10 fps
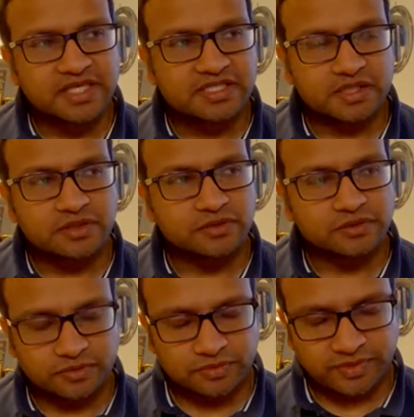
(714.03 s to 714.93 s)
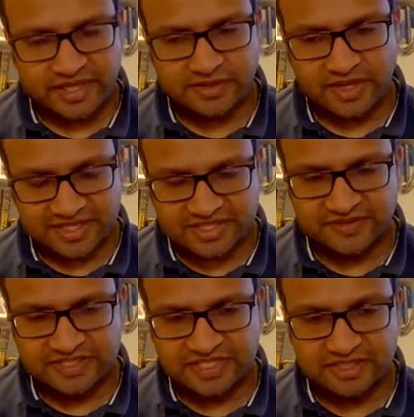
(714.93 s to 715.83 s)
So
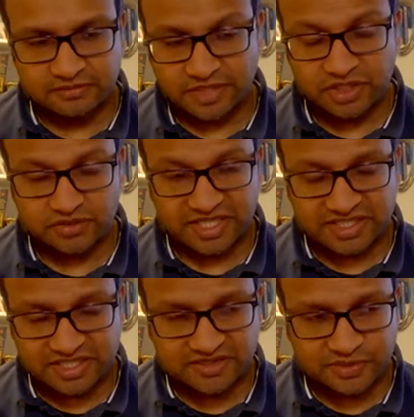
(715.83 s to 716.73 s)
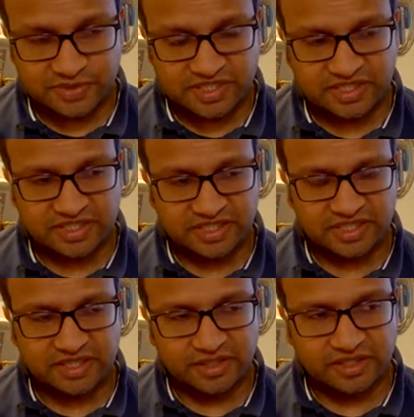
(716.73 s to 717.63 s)
activity, making sure that activity was
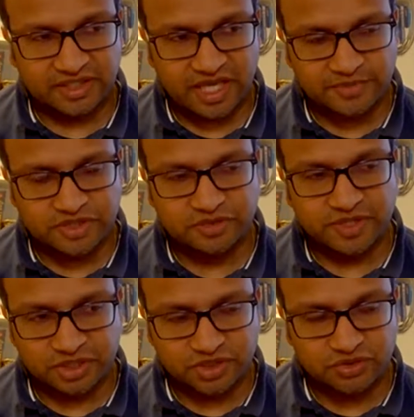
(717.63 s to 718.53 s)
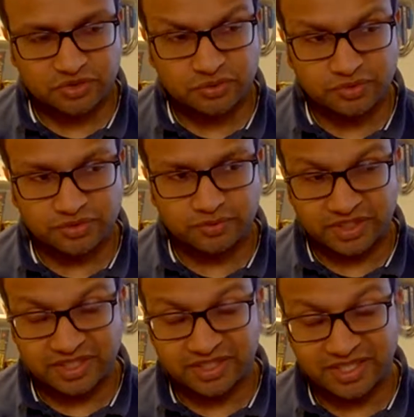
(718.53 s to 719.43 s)
captured, making sure that
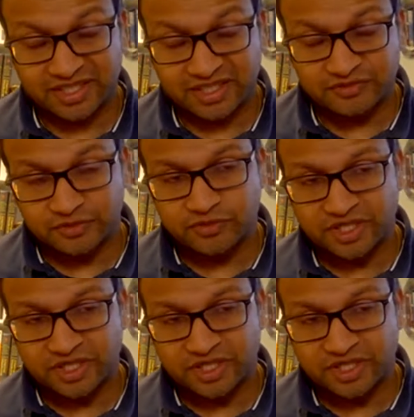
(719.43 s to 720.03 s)
we're getting it from